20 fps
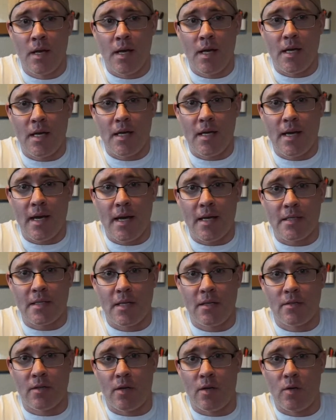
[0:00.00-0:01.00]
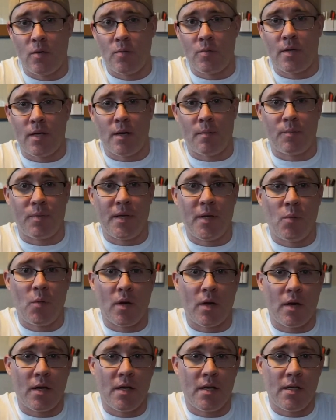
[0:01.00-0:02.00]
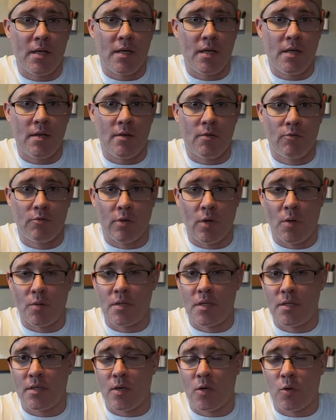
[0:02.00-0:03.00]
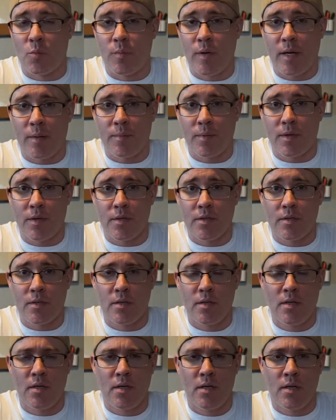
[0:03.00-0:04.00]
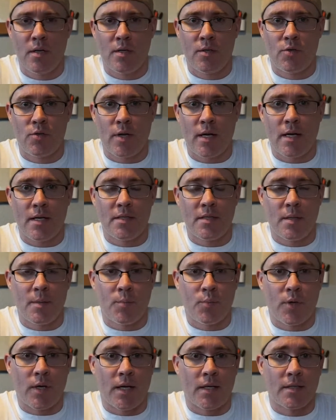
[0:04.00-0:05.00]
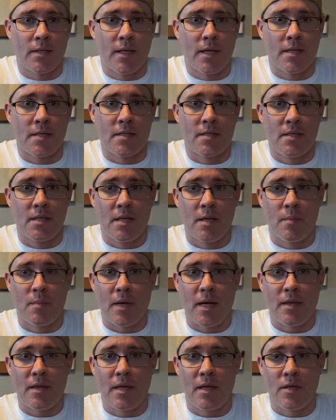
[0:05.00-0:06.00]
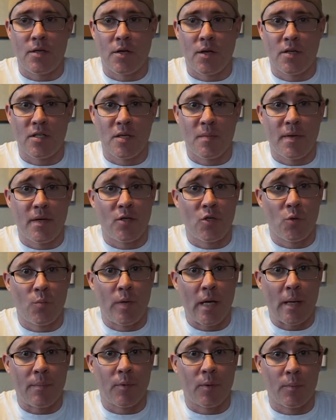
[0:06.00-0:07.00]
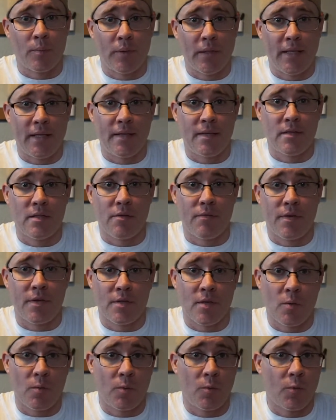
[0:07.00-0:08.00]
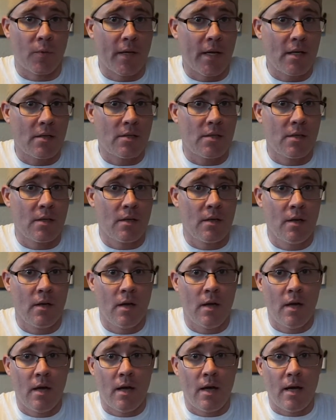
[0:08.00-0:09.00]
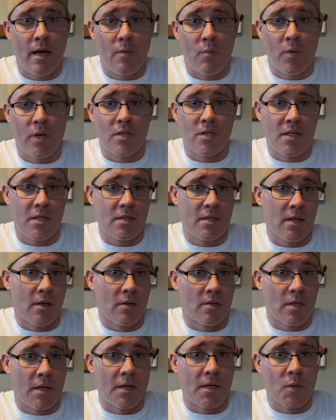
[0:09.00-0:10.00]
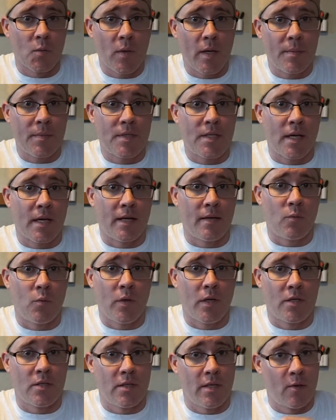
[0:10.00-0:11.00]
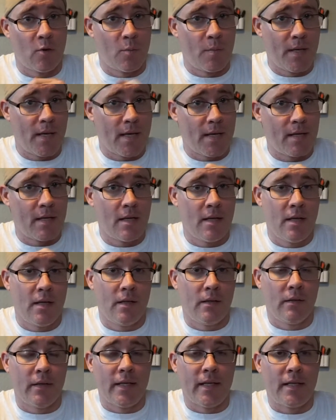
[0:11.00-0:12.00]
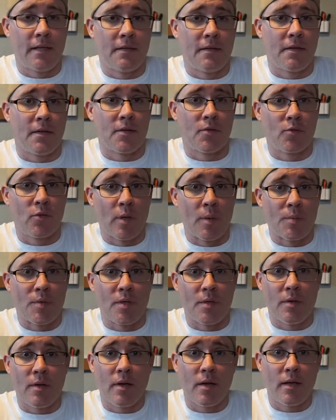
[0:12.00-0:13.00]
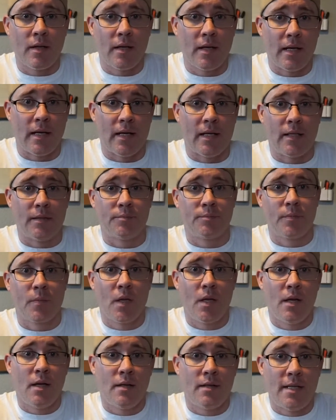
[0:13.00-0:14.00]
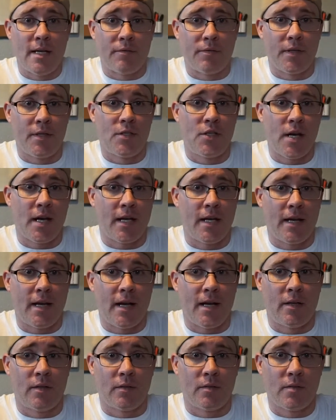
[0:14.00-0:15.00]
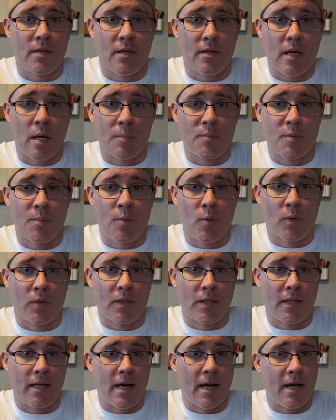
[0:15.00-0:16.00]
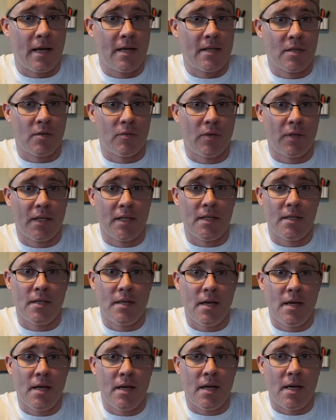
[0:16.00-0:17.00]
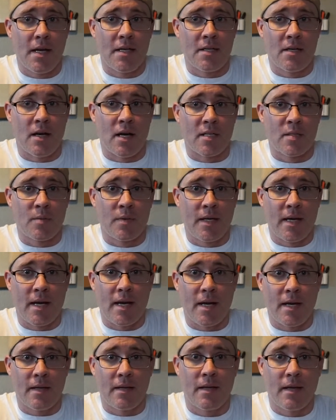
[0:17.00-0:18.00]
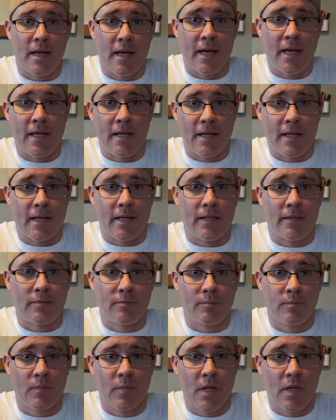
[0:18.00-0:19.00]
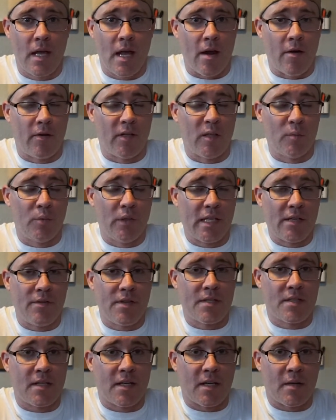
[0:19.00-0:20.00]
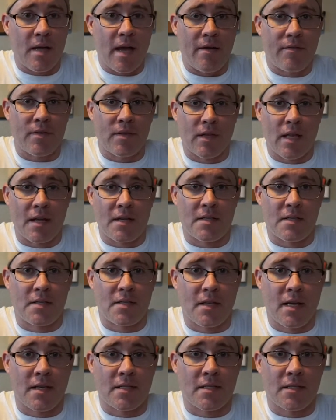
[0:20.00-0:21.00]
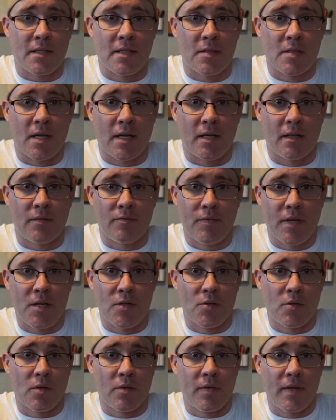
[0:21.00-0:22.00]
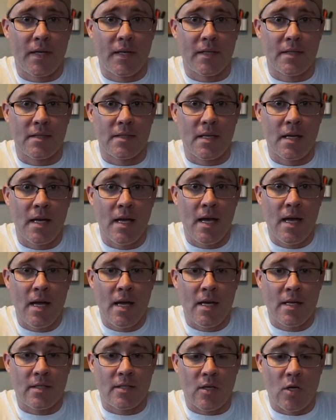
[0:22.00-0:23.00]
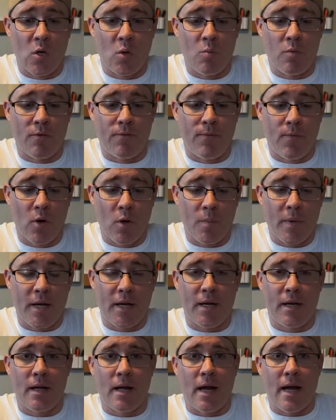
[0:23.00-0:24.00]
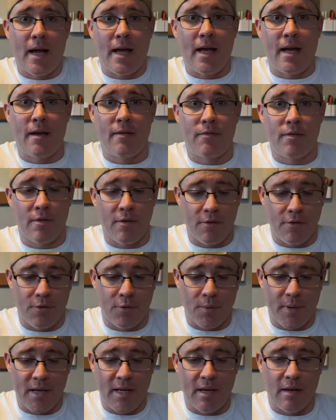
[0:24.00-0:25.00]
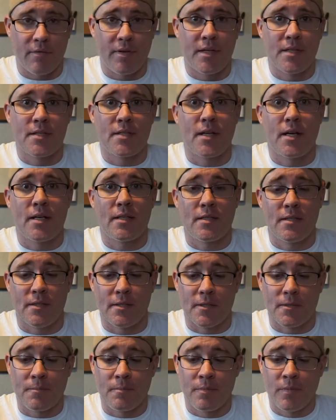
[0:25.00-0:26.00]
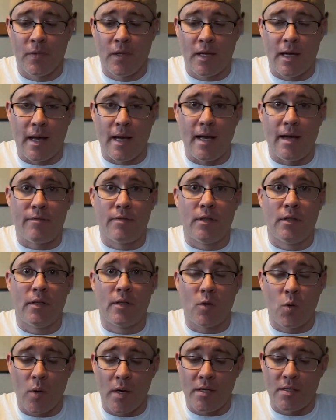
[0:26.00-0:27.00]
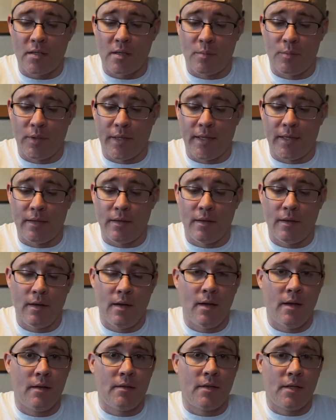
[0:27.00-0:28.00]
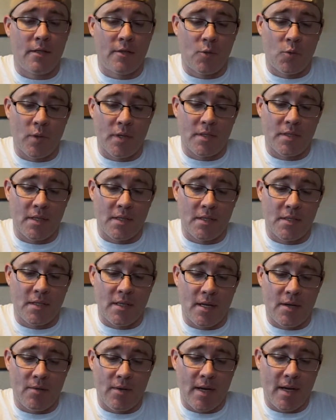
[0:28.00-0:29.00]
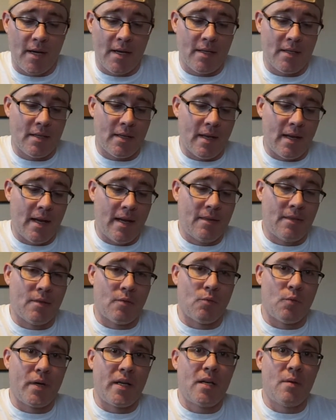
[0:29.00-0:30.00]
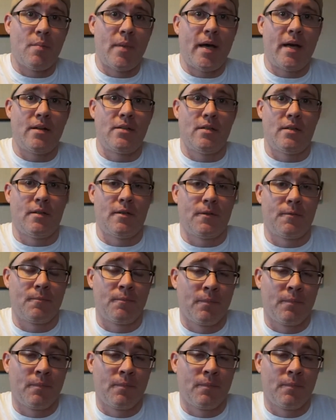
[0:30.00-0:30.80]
he has his own company where he grows his own peppers, dries them, processes them, and then turns them into pepper blends of his own creation, and which he sells on his website, which there will be a link in the description. Definitely check it out. Help support the guy. He's an awesome guy, and I really believe he's going to have a lot of success at this venture of his. So before me, I have three of his sauces. I have the La Cuesta blend, the Twisted Sunrise, and the Reimagined.